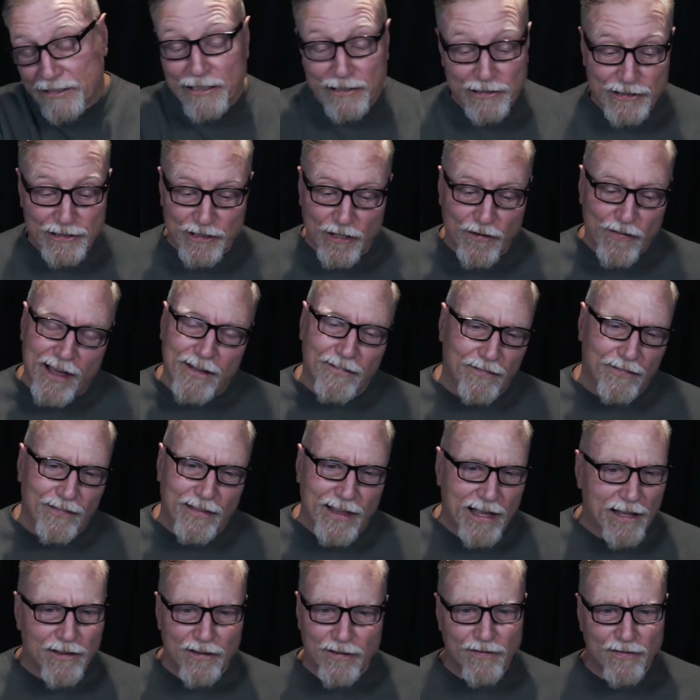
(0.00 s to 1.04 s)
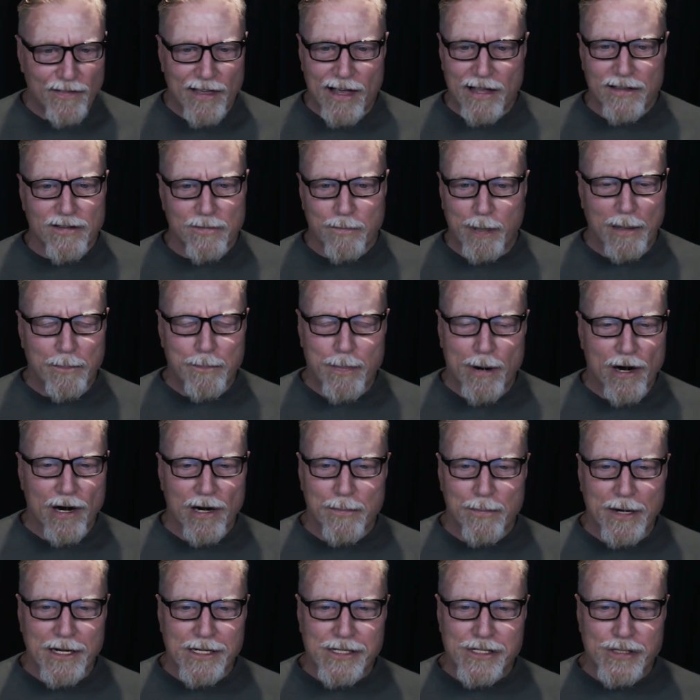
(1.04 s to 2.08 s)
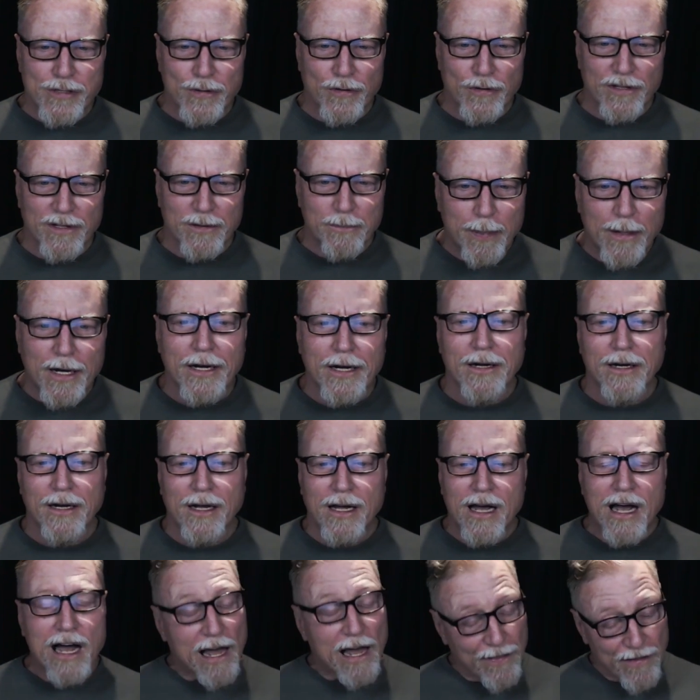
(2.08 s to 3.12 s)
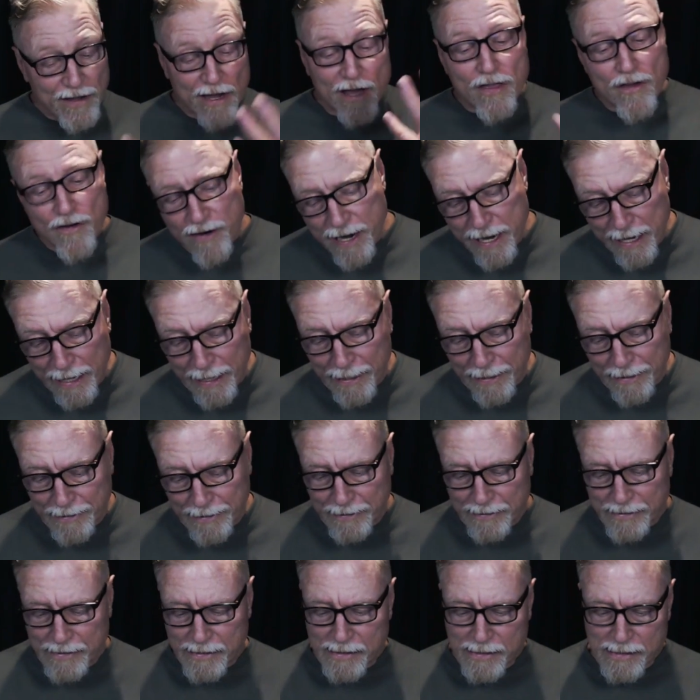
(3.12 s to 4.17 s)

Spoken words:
So that's a big part of my story. But on the other hand,